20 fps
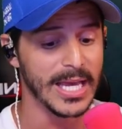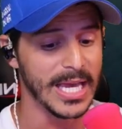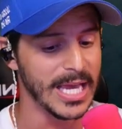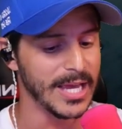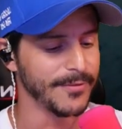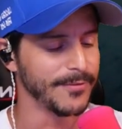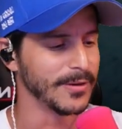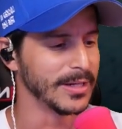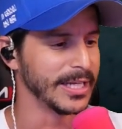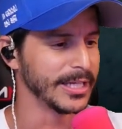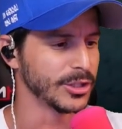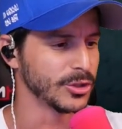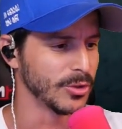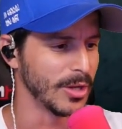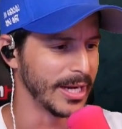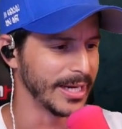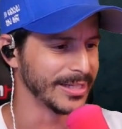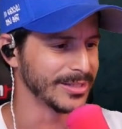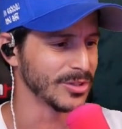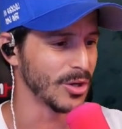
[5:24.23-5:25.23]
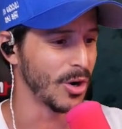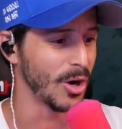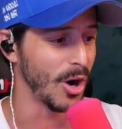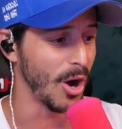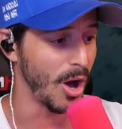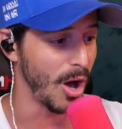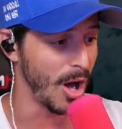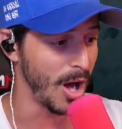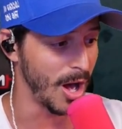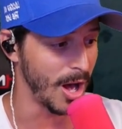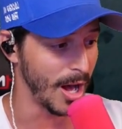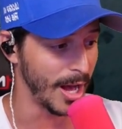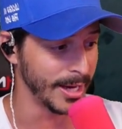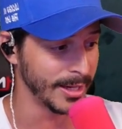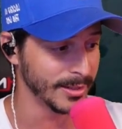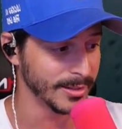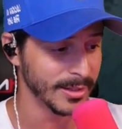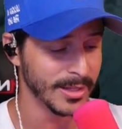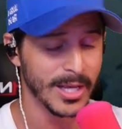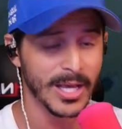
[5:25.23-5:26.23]
If your electronics are
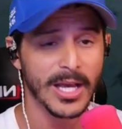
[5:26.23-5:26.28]
on,